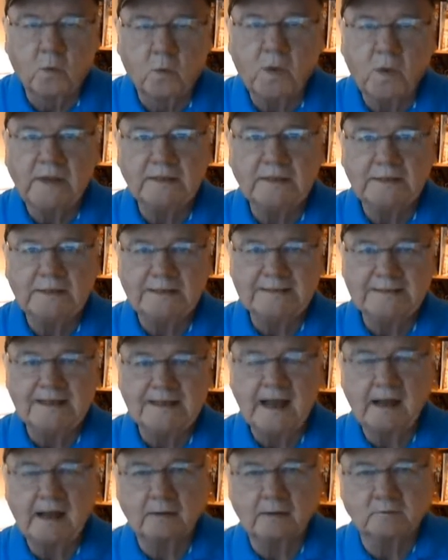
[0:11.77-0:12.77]
Wheeling
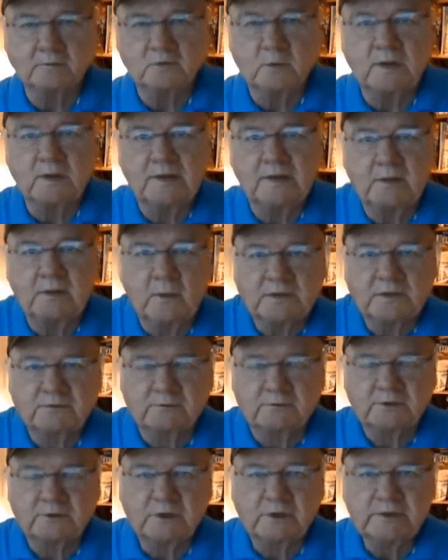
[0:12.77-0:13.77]
Downs, Wheeling, West
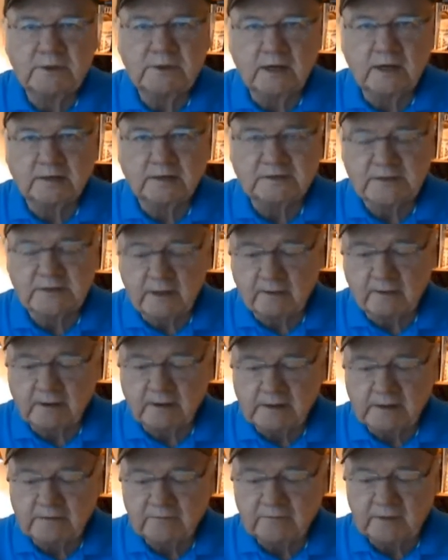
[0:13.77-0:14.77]
Virginia on Saturday
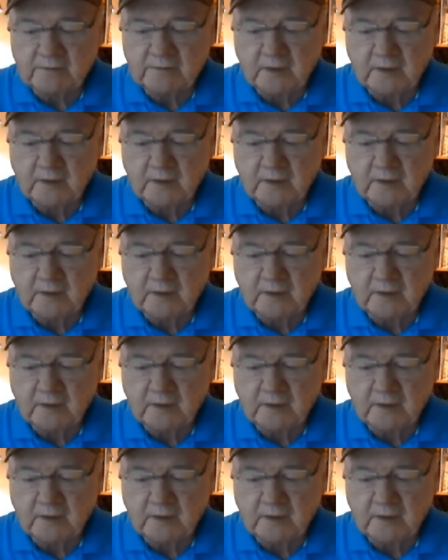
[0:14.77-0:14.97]
evening,